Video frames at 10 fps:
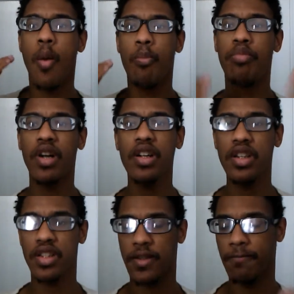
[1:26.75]

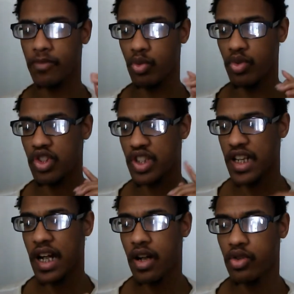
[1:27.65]
But we just
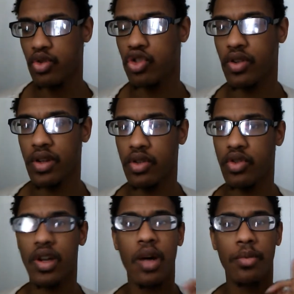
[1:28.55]
got a new
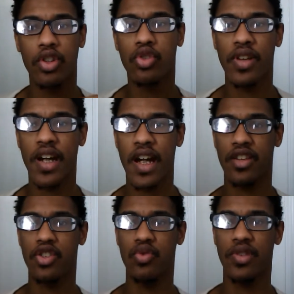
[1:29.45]
trailer. I'm going to
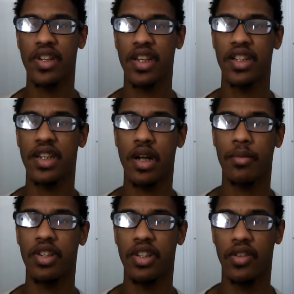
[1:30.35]
react to it, and then
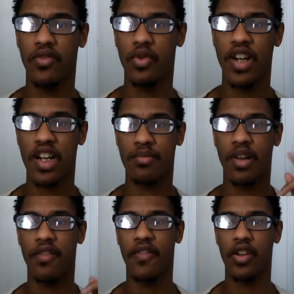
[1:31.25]
I'm going to give you guys
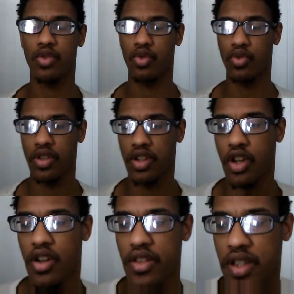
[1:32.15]
my final
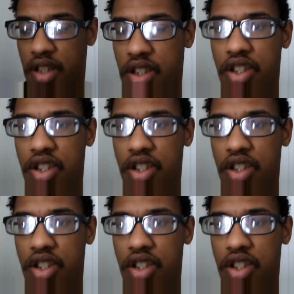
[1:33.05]
thoughts.